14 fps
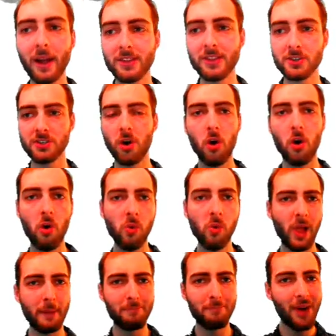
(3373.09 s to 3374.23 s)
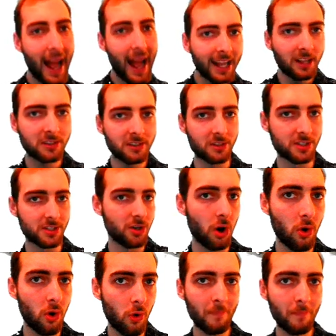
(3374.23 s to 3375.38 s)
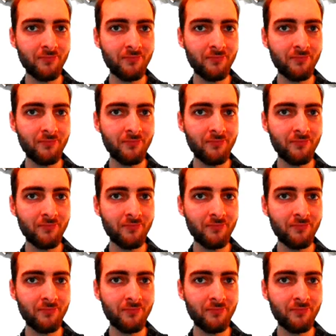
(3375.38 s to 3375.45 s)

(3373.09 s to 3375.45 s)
There's no like brackets. There's no